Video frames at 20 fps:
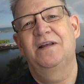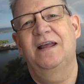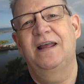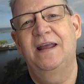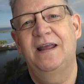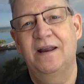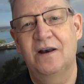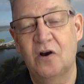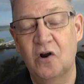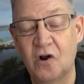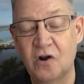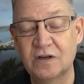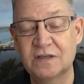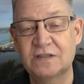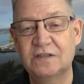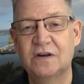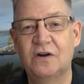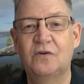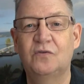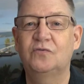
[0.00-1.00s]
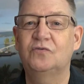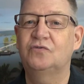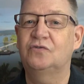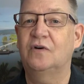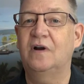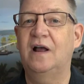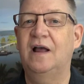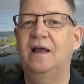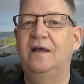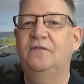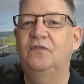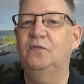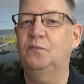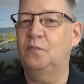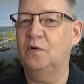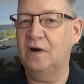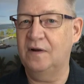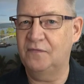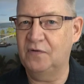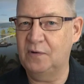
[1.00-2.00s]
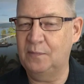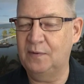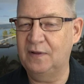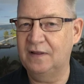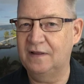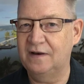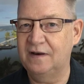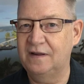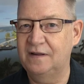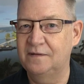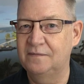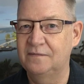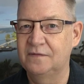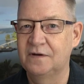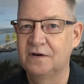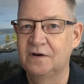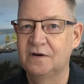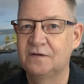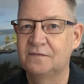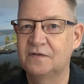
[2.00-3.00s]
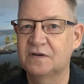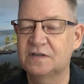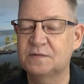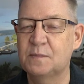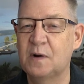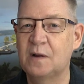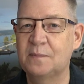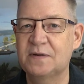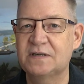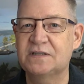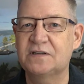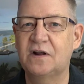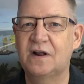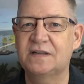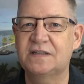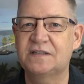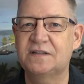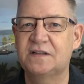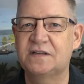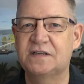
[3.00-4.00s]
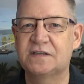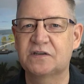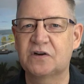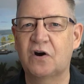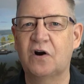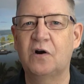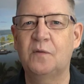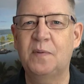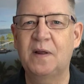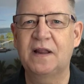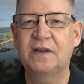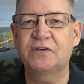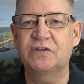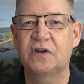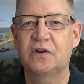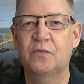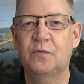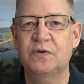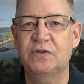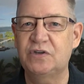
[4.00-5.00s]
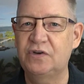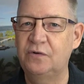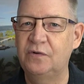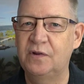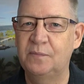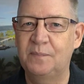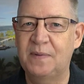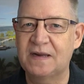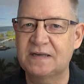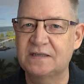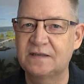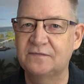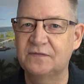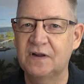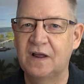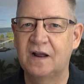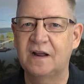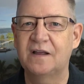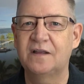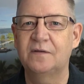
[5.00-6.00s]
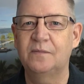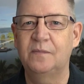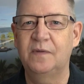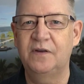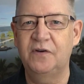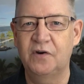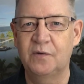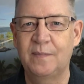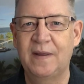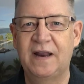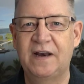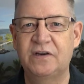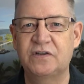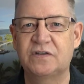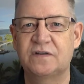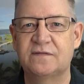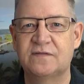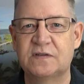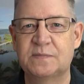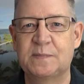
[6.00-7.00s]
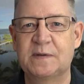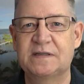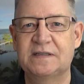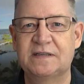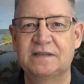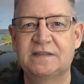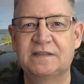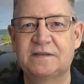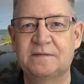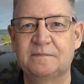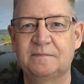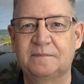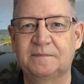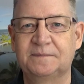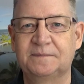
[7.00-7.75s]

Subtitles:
It also drives profitability. For Small Biz Thoughts, this is Carl Polachuk wishing you the best of luck in your managed service business.